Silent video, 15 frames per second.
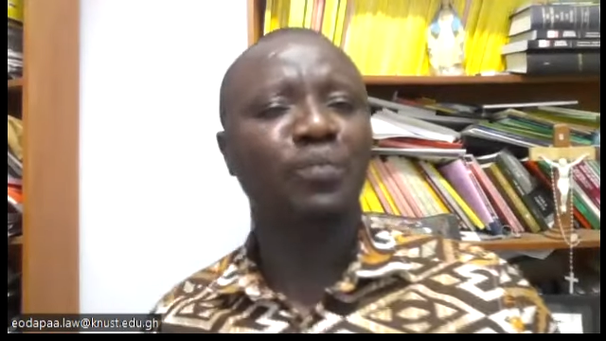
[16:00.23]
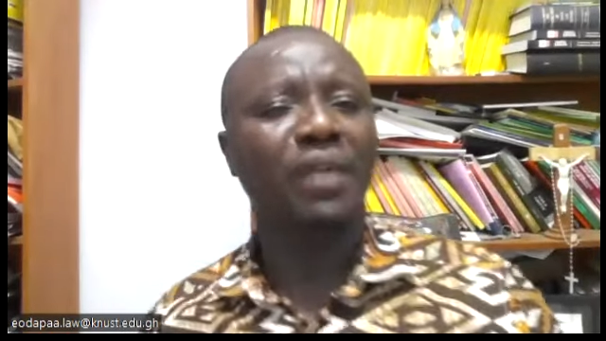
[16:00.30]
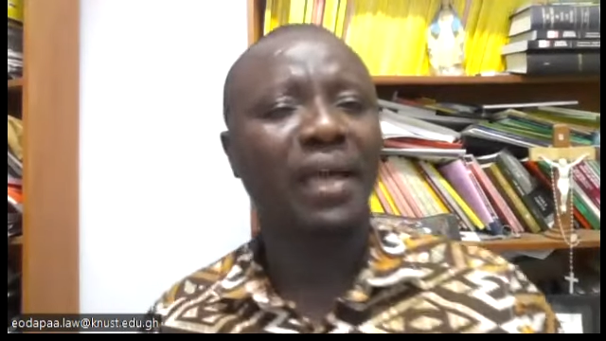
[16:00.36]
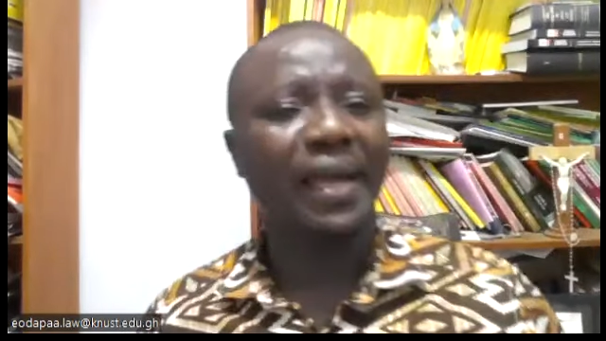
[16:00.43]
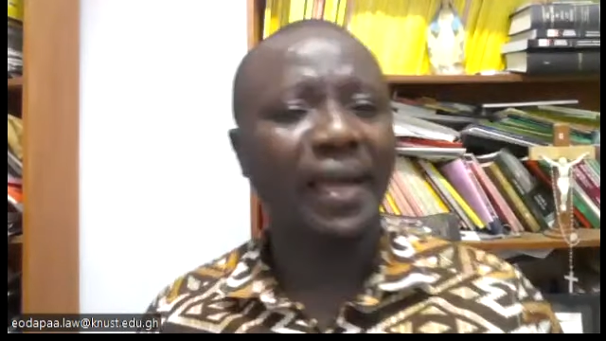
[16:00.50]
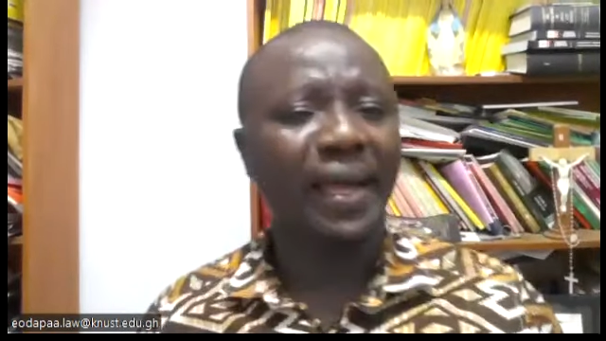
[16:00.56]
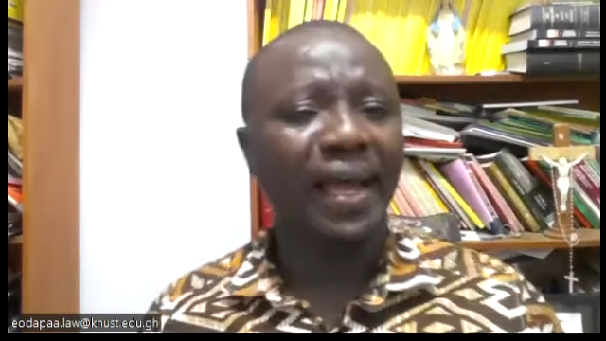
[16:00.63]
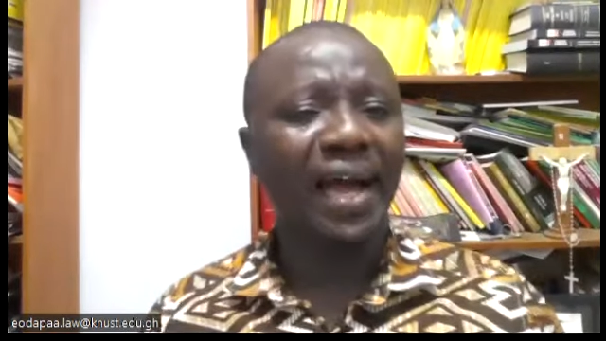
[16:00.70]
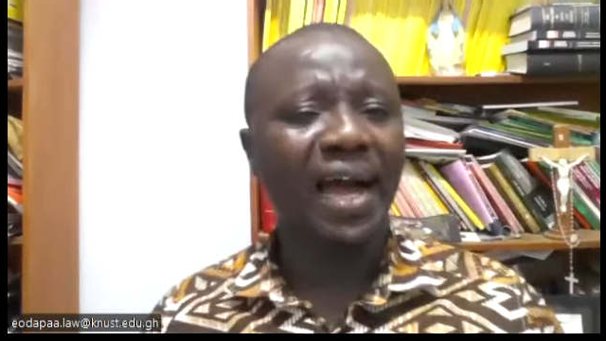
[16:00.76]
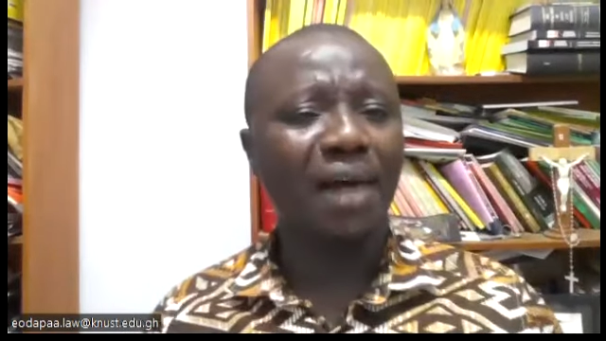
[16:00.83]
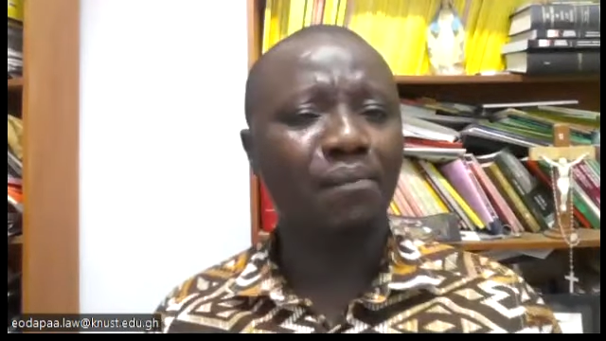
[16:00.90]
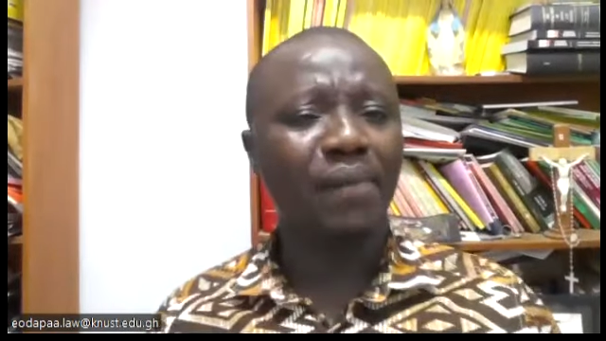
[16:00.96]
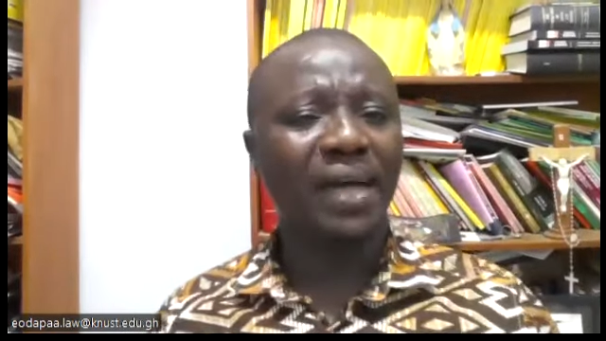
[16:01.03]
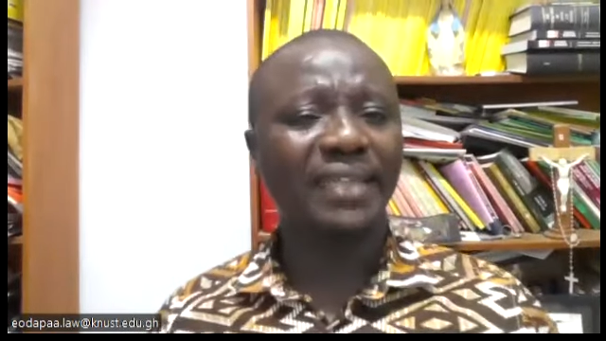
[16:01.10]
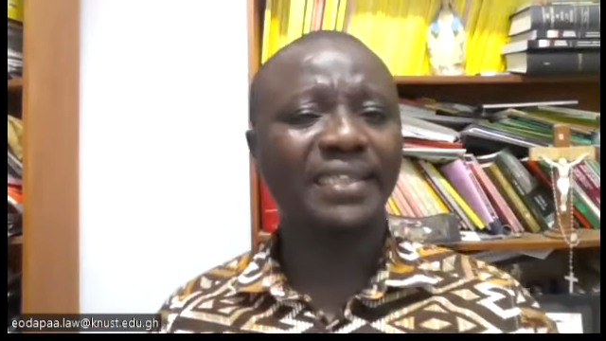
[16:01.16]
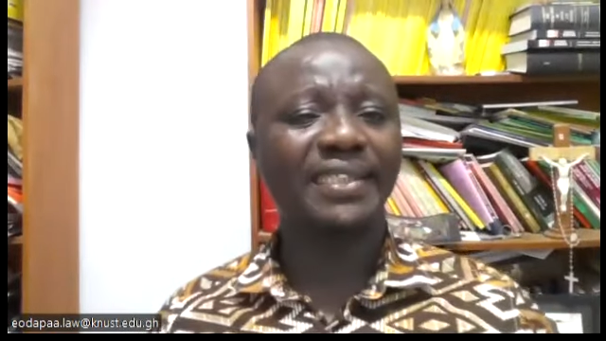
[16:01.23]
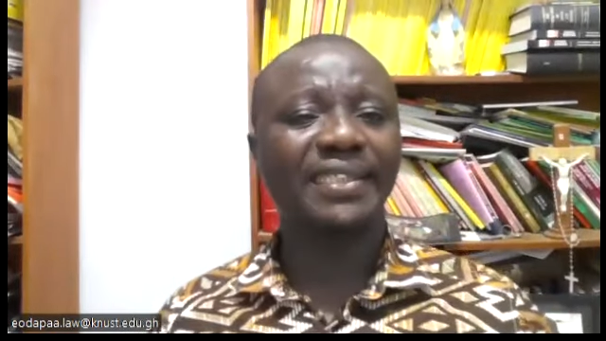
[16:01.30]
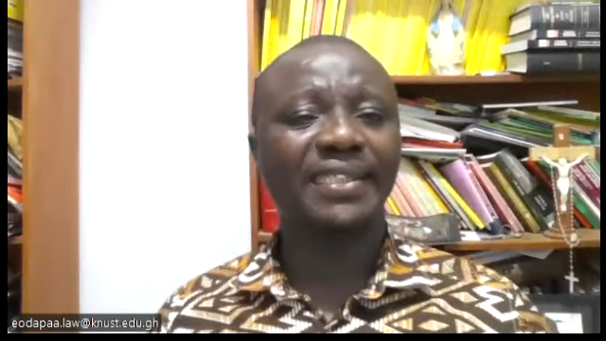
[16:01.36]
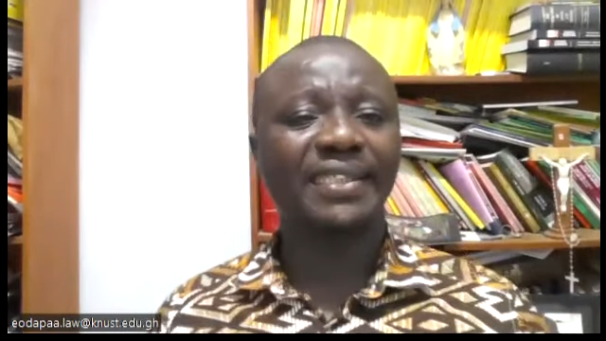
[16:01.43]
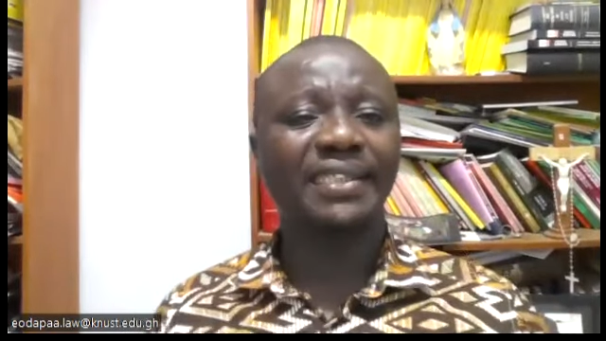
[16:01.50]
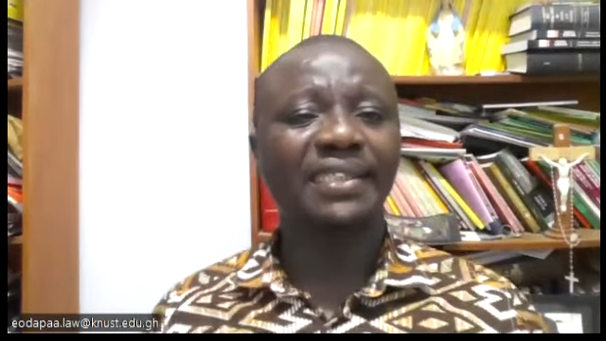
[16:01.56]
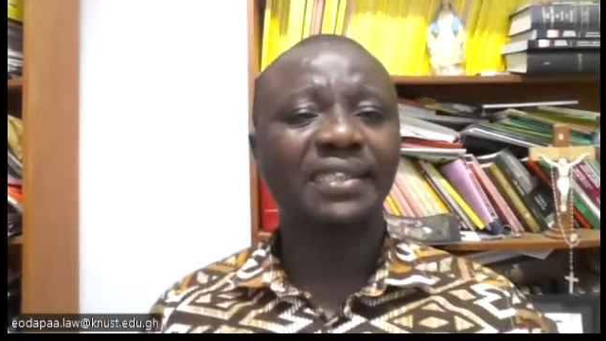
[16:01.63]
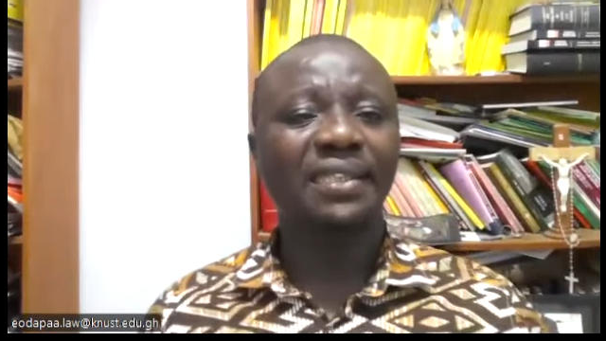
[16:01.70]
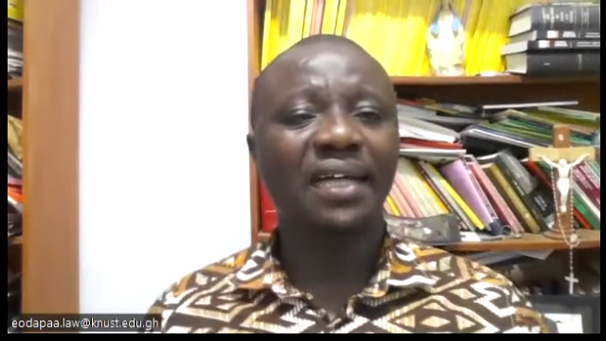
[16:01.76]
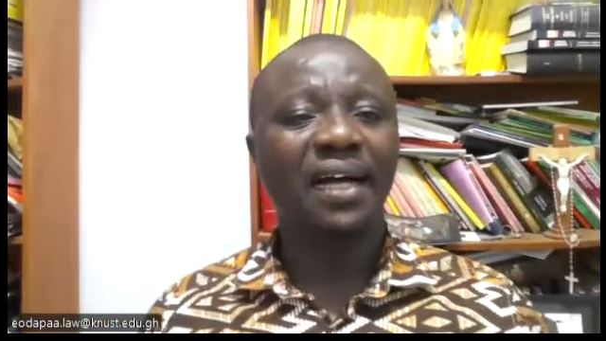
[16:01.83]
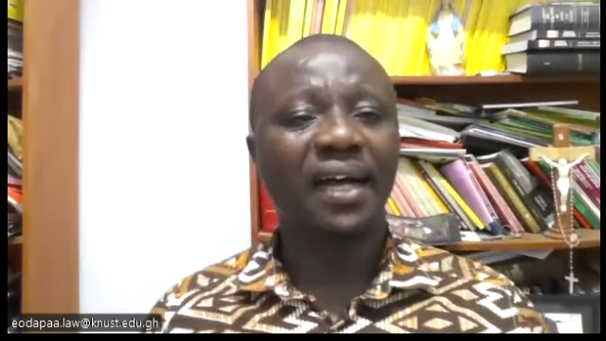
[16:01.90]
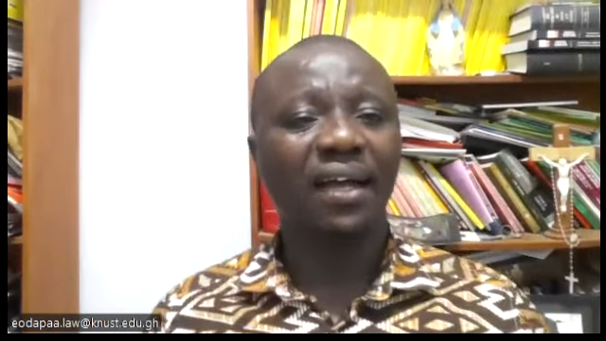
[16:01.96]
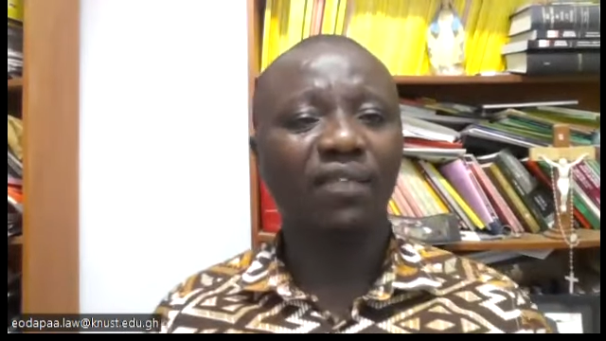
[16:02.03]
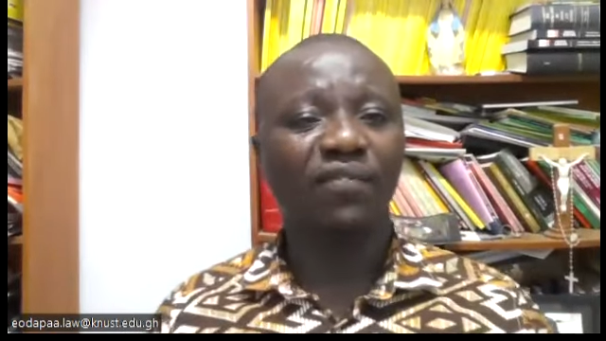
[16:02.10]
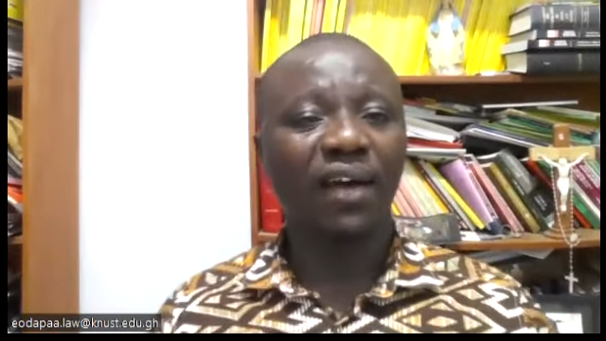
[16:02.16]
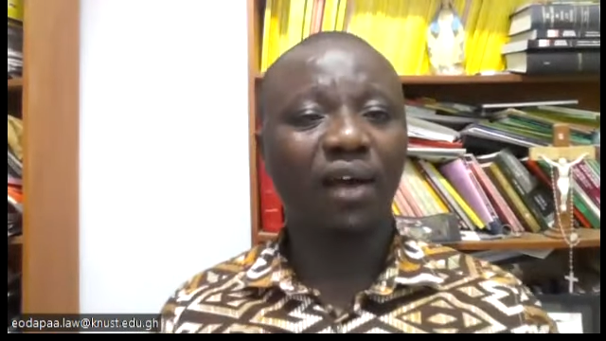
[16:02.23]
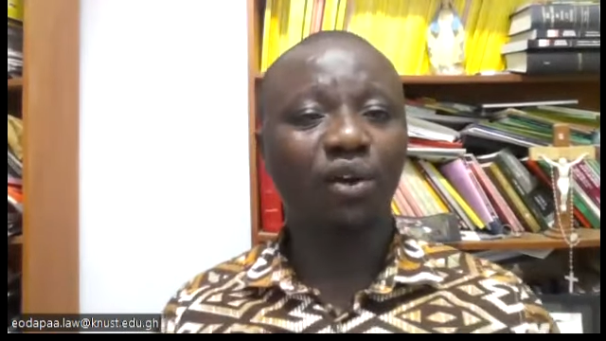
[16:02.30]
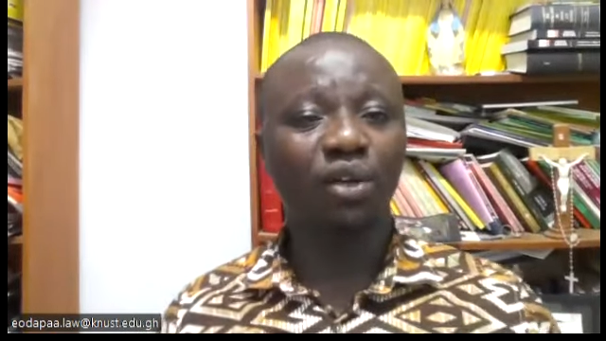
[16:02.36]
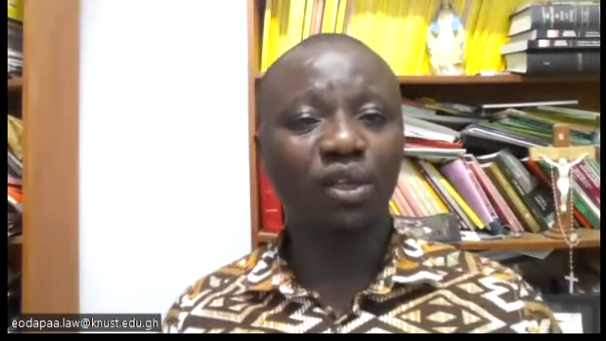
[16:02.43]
how much value